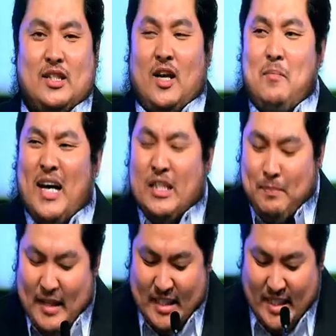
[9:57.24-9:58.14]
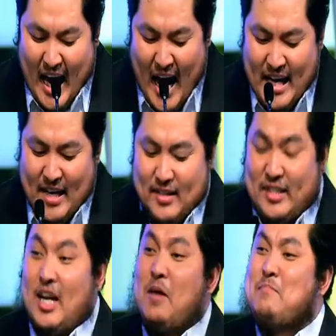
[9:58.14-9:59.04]
there must be standards,
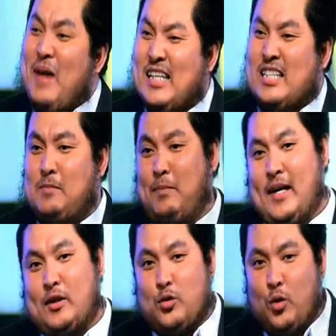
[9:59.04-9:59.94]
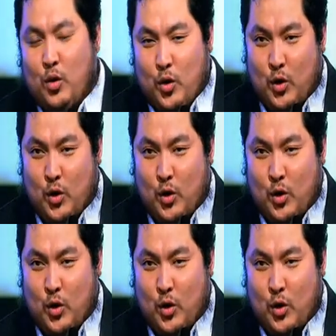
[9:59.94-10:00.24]
there must be proof.